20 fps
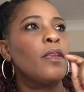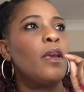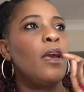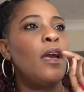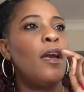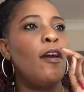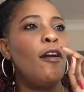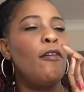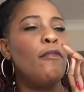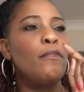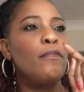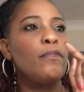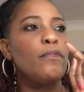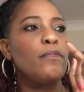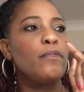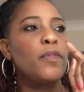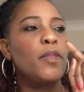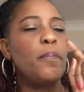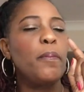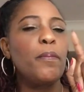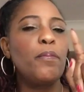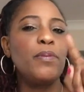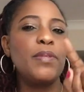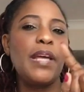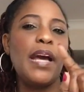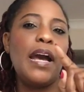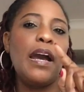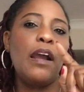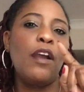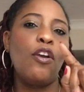um, the people
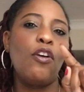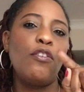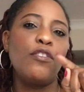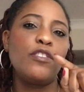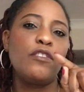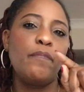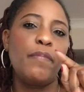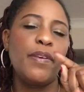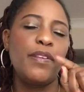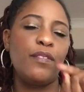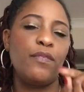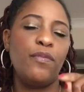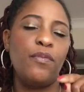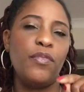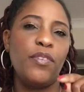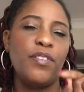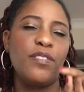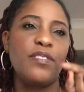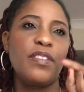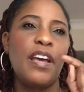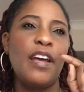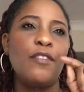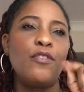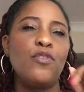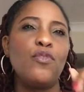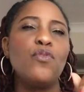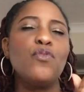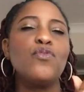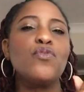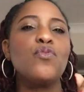that are God's best friends are
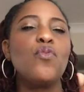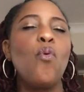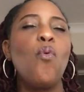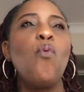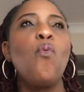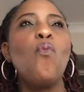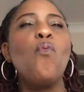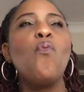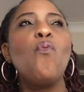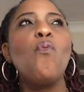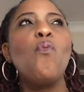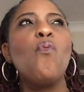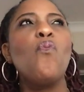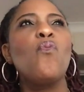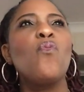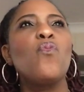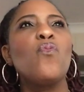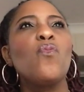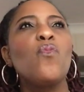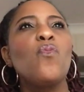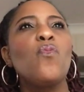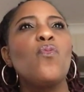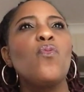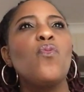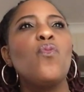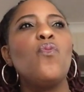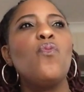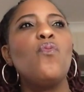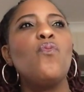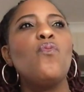those who
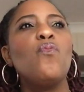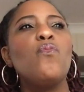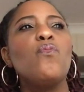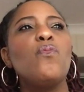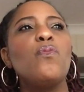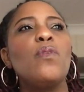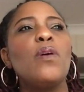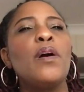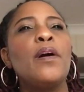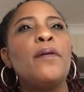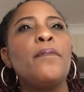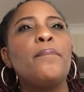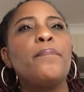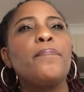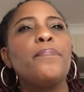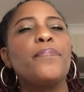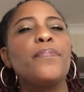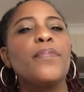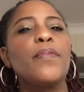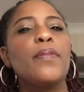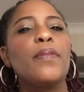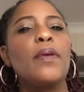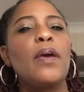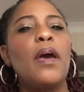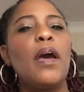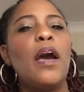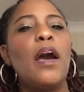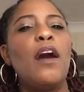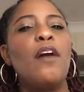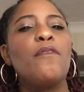who um,
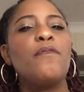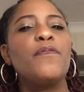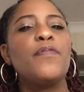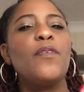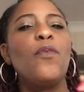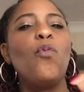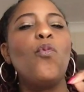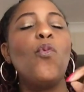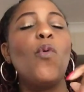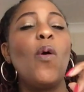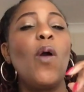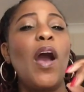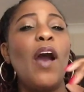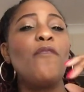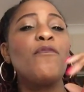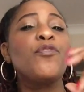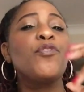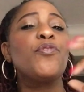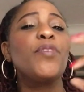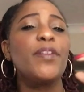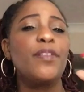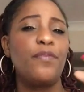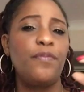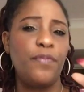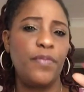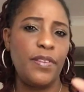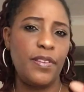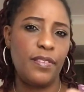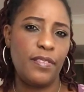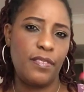have who have great
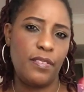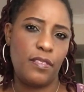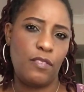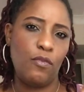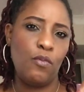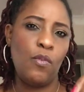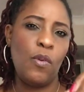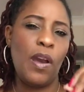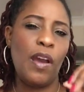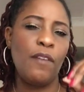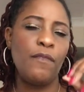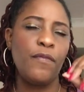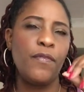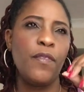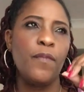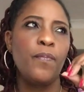faith, who have